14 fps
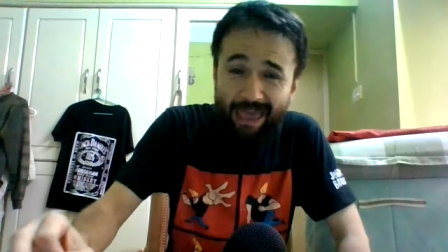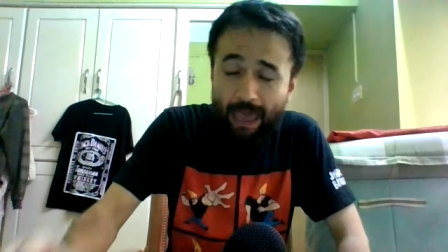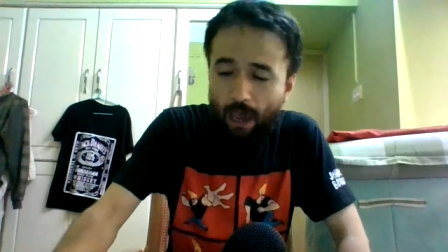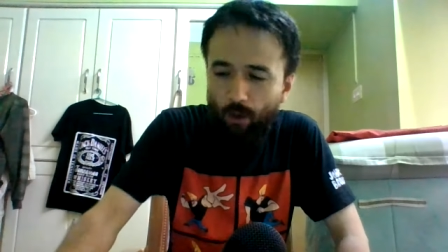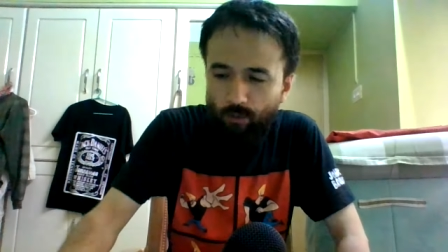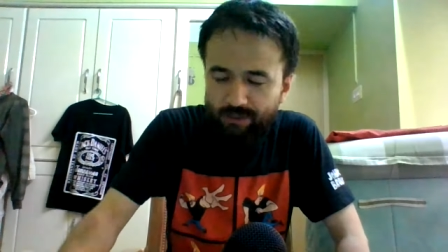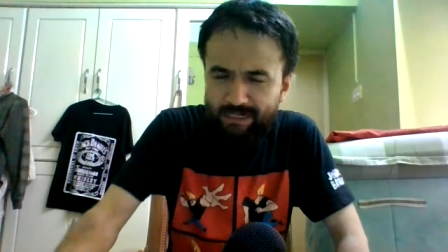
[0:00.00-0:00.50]

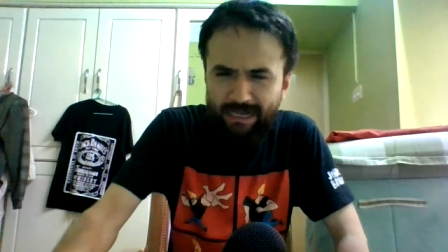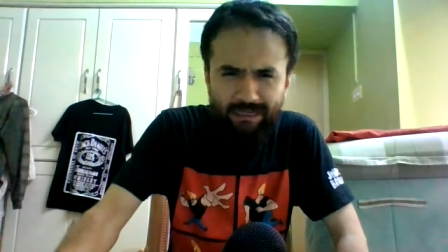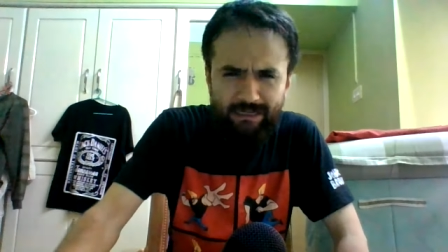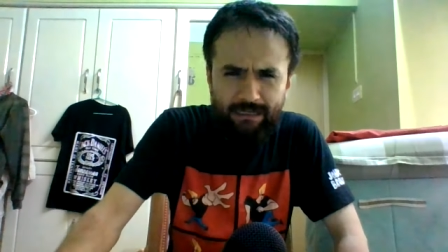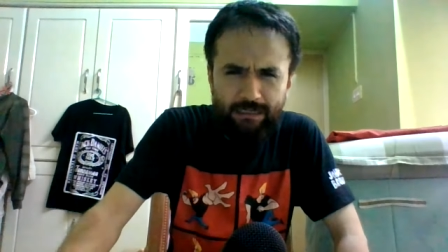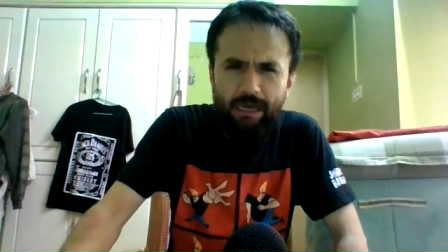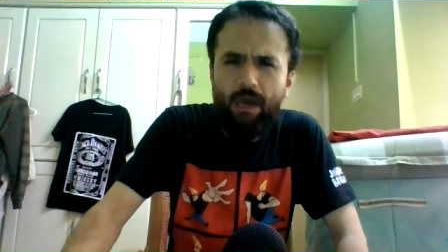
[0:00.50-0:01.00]

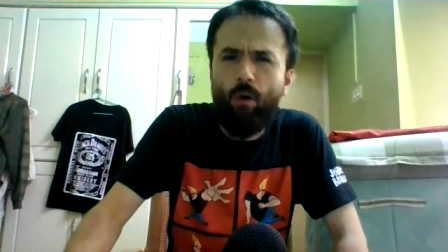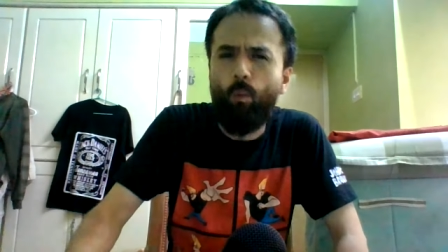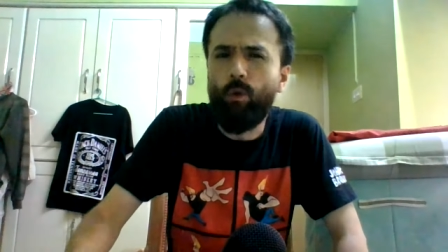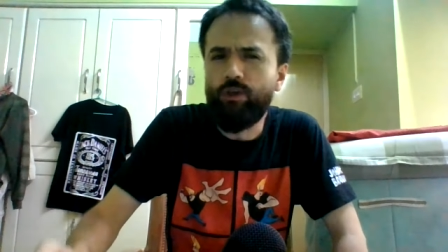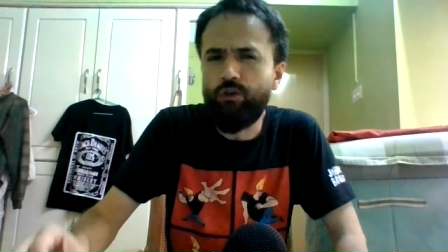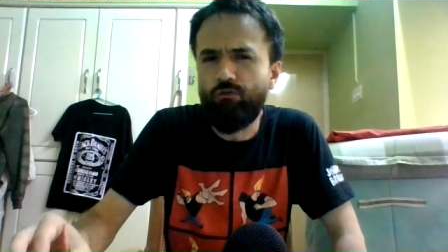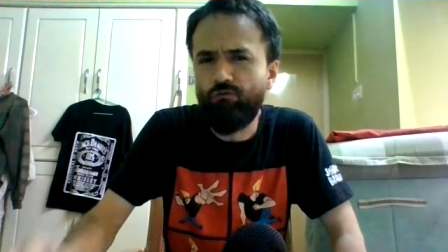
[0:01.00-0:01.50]
outdated
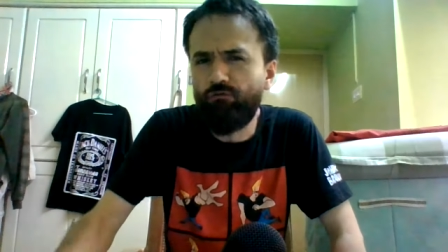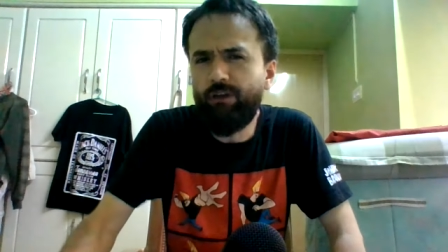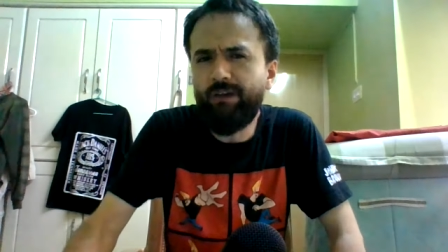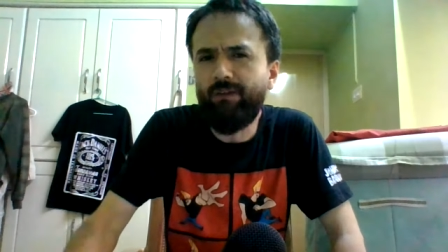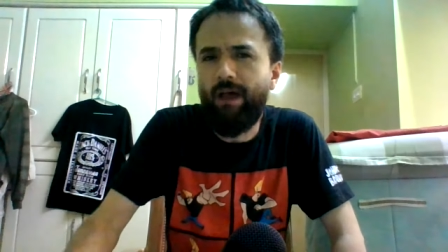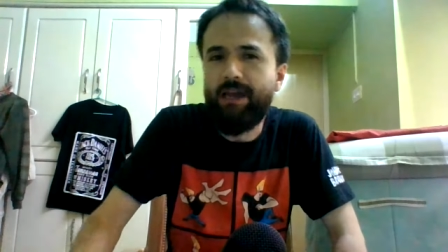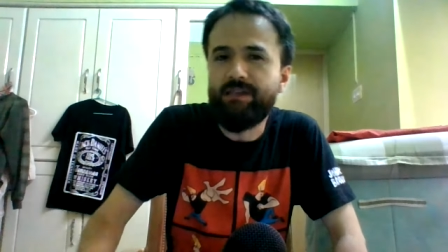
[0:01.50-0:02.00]
when you
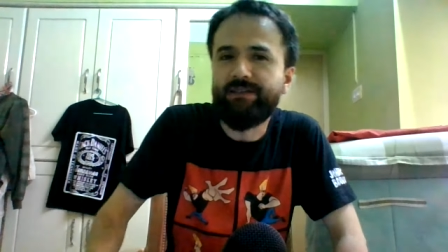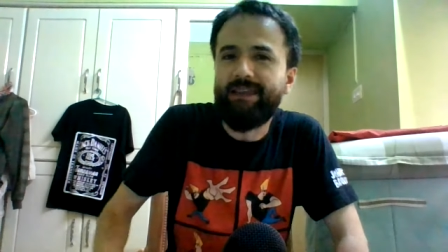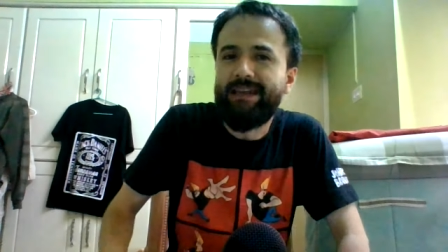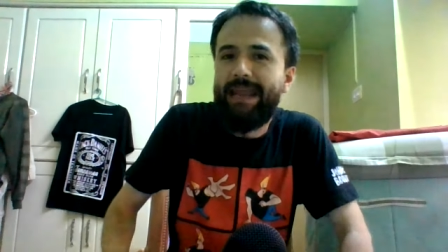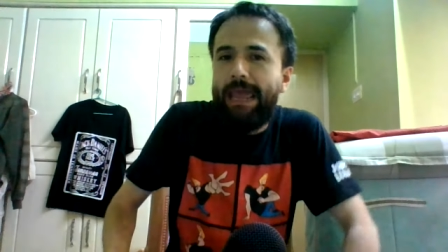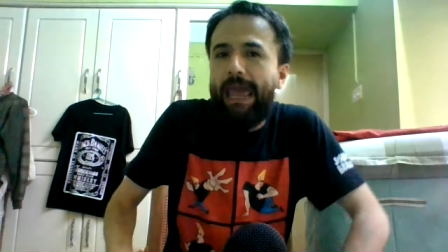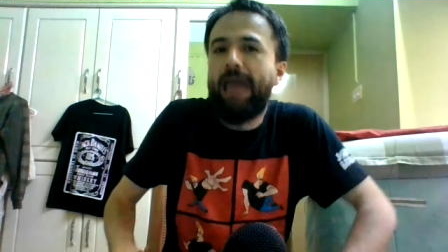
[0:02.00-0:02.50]
realize
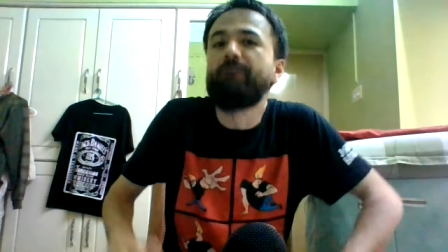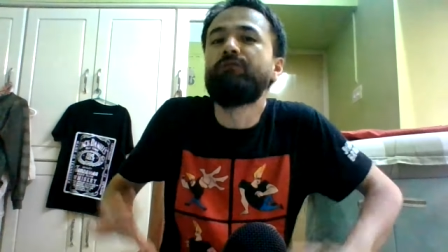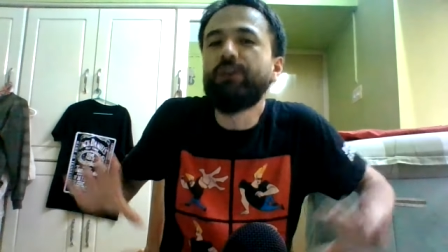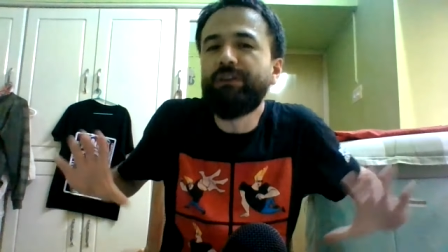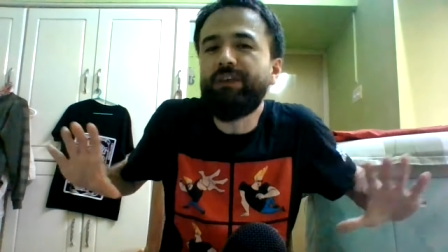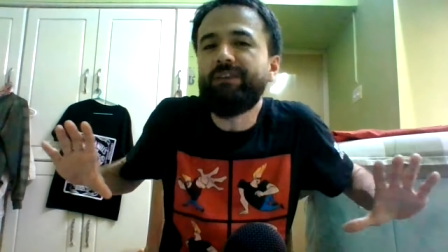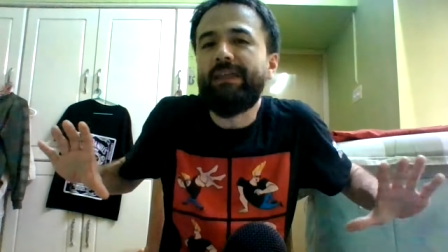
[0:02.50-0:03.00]
that
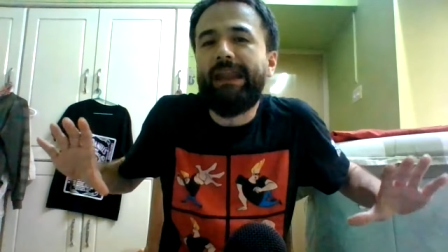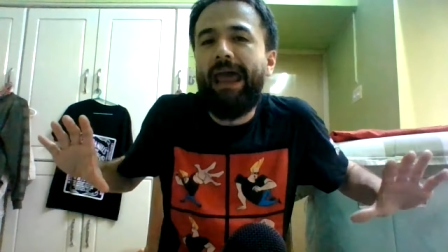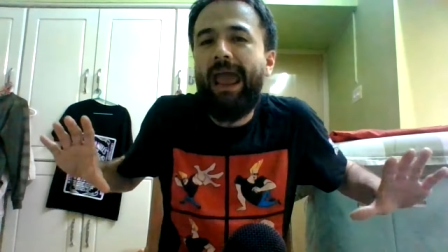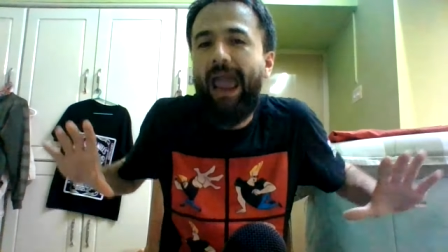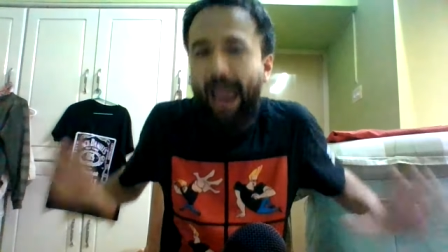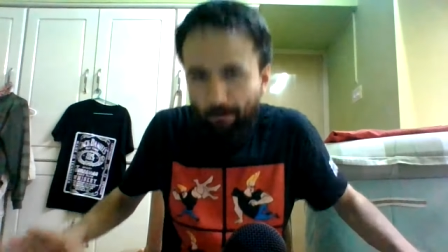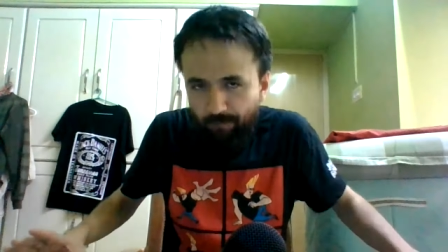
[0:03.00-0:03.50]
everything that
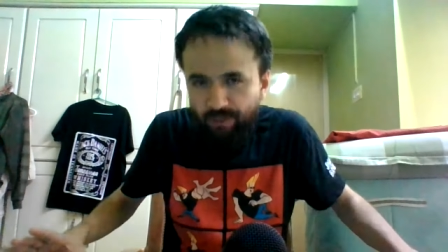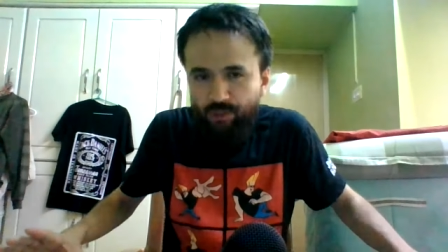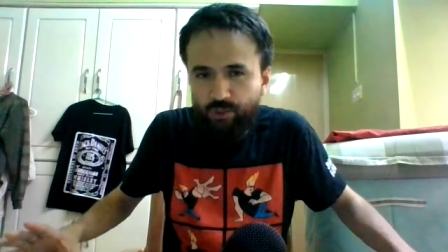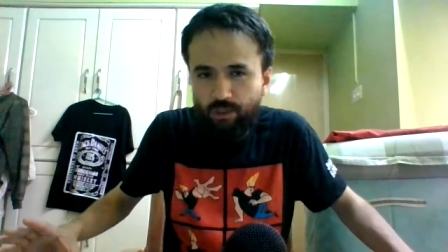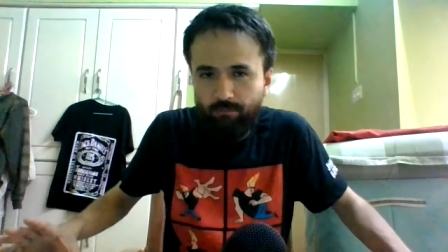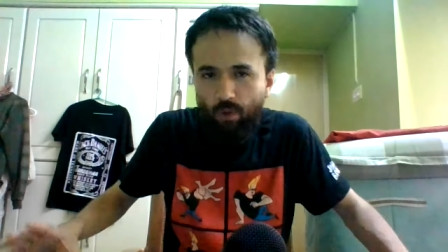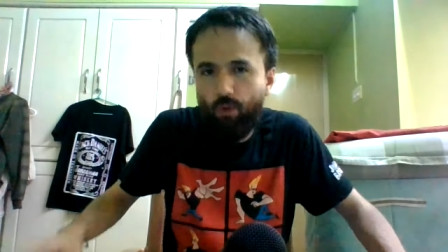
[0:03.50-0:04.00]

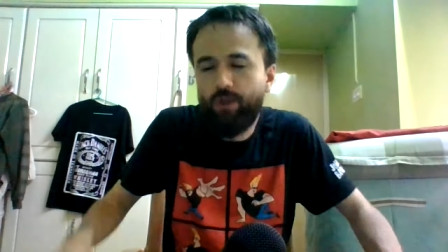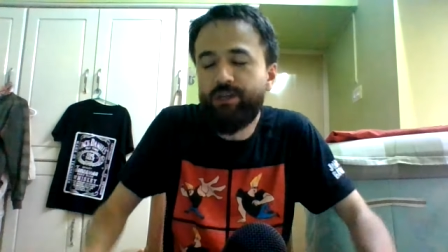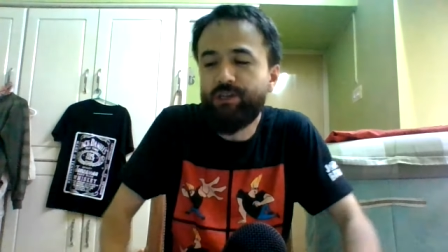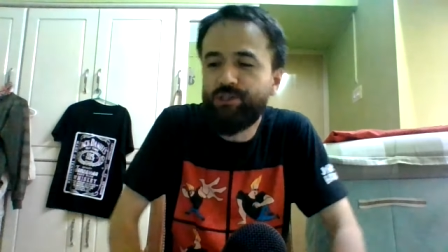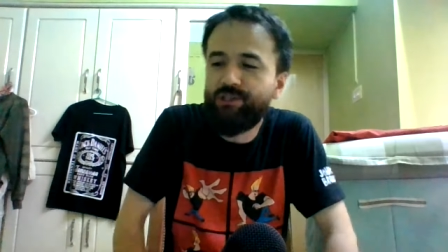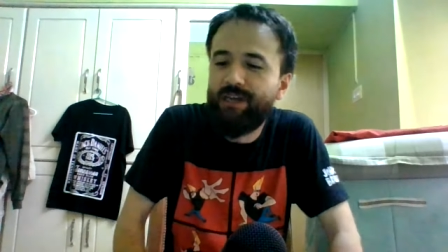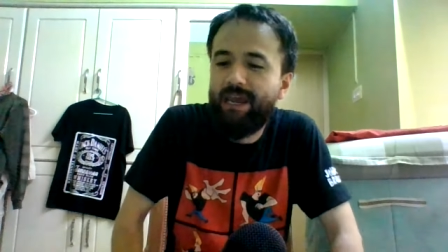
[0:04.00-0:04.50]
happens in
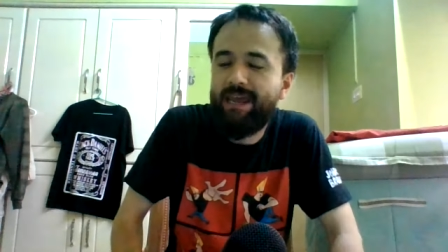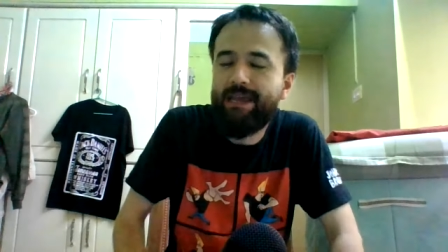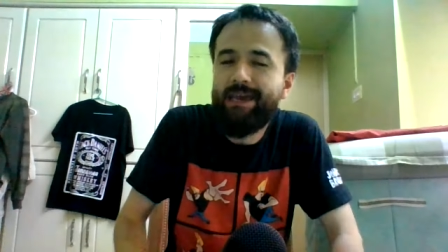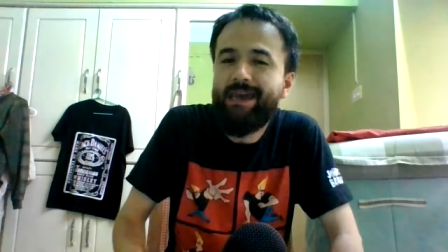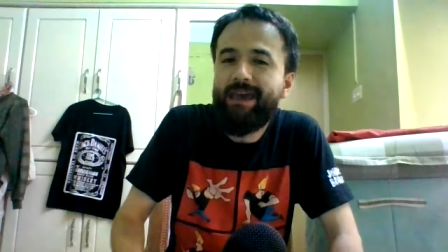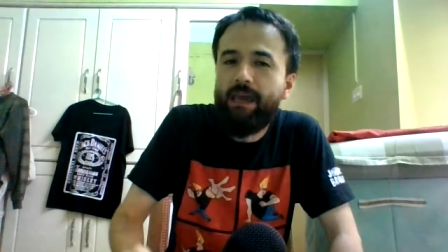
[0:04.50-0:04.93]
politics today